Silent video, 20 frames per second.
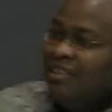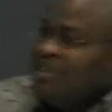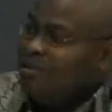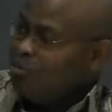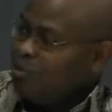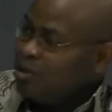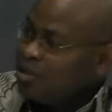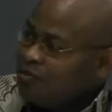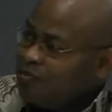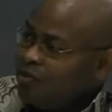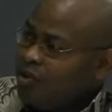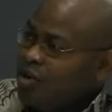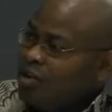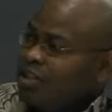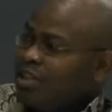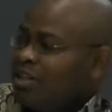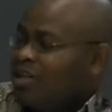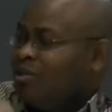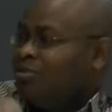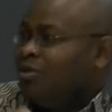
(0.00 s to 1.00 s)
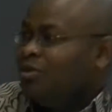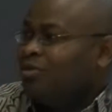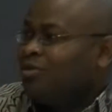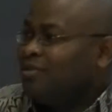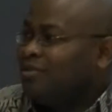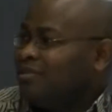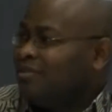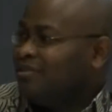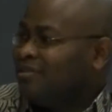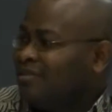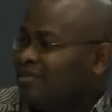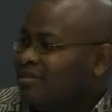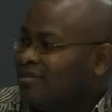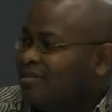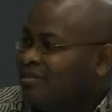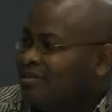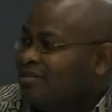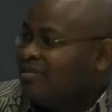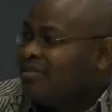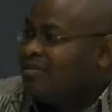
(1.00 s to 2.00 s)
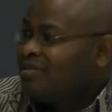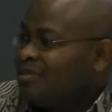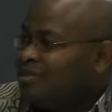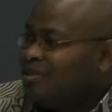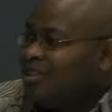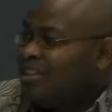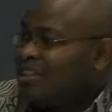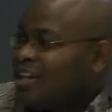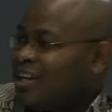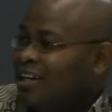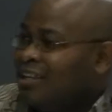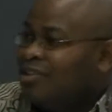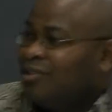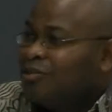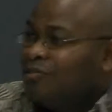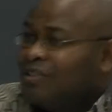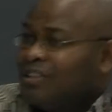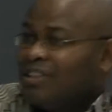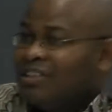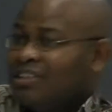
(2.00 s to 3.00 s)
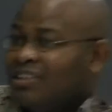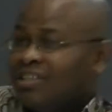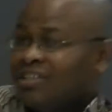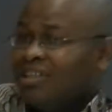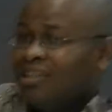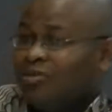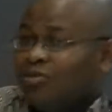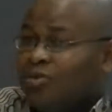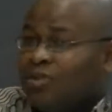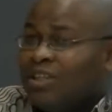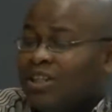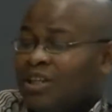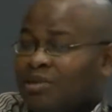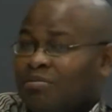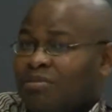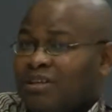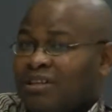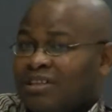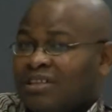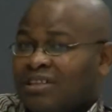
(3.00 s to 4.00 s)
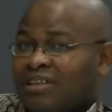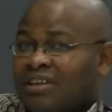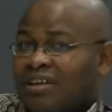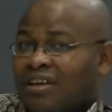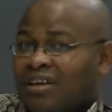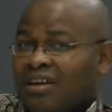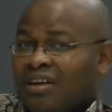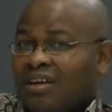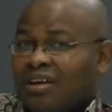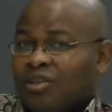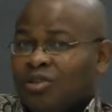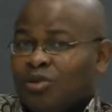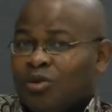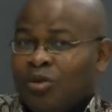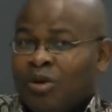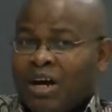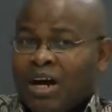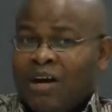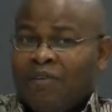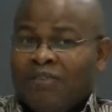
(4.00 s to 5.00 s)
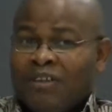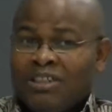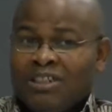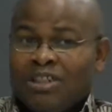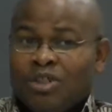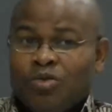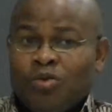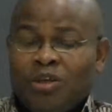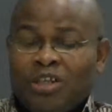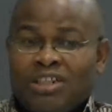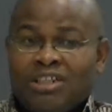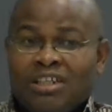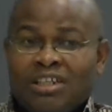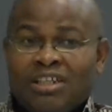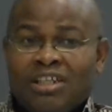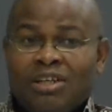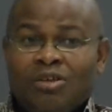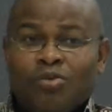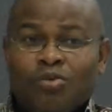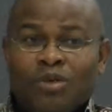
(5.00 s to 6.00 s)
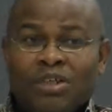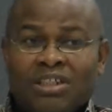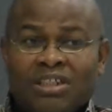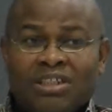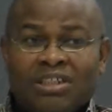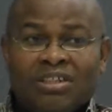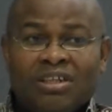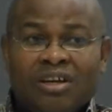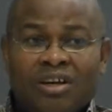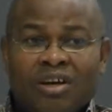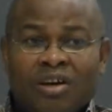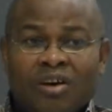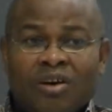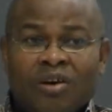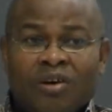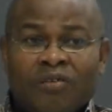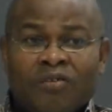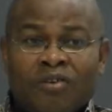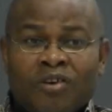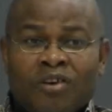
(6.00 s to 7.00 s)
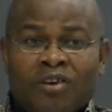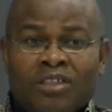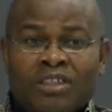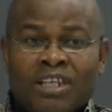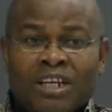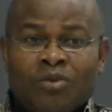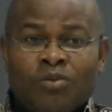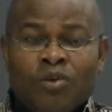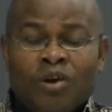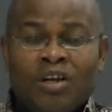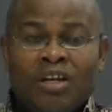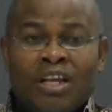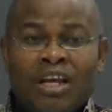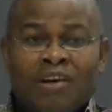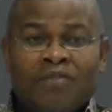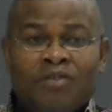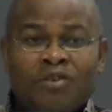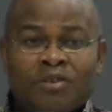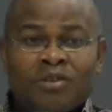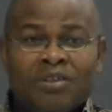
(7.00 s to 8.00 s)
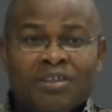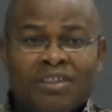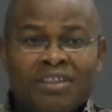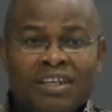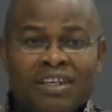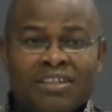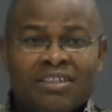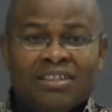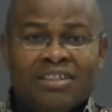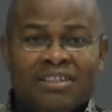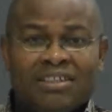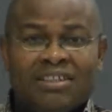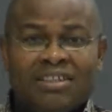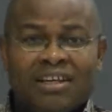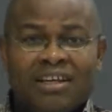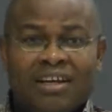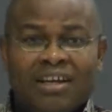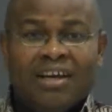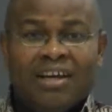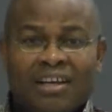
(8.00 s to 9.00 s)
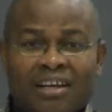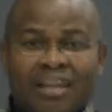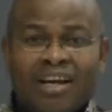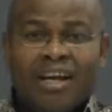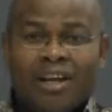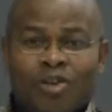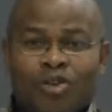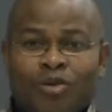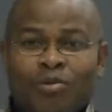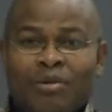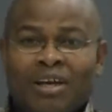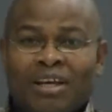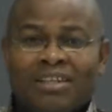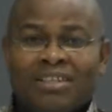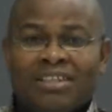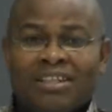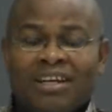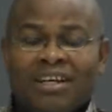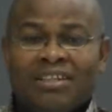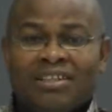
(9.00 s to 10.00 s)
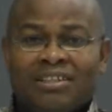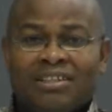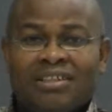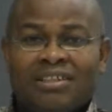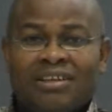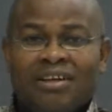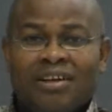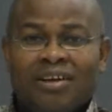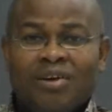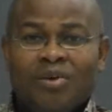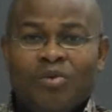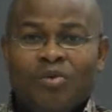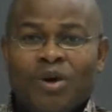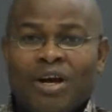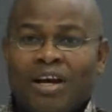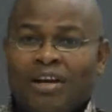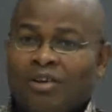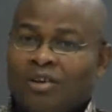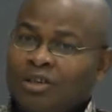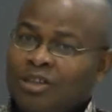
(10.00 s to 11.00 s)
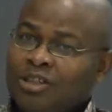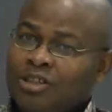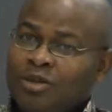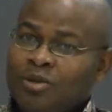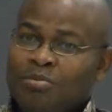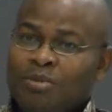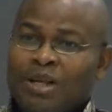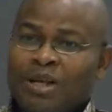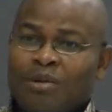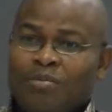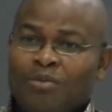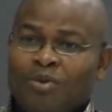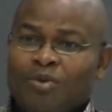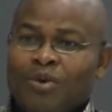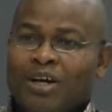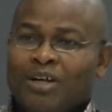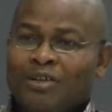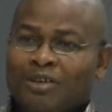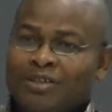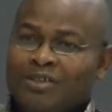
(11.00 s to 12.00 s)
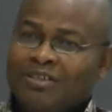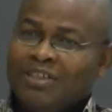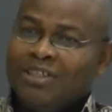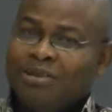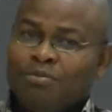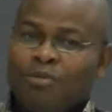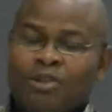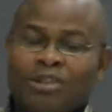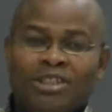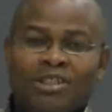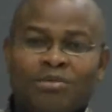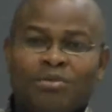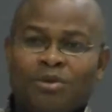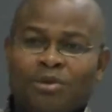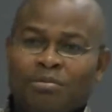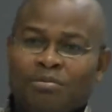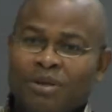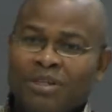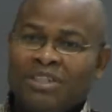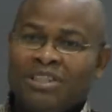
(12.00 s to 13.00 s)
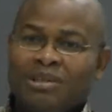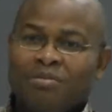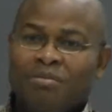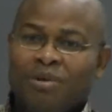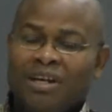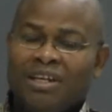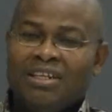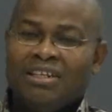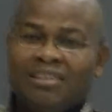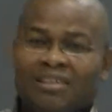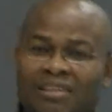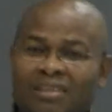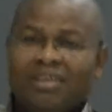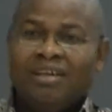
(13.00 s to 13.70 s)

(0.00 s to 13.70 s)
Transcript: the most vulnerable to the kinds of changes that will take place. So we have a situation in which, of course, at one level, there's an argument that we are not to blame, we are not responsible principally,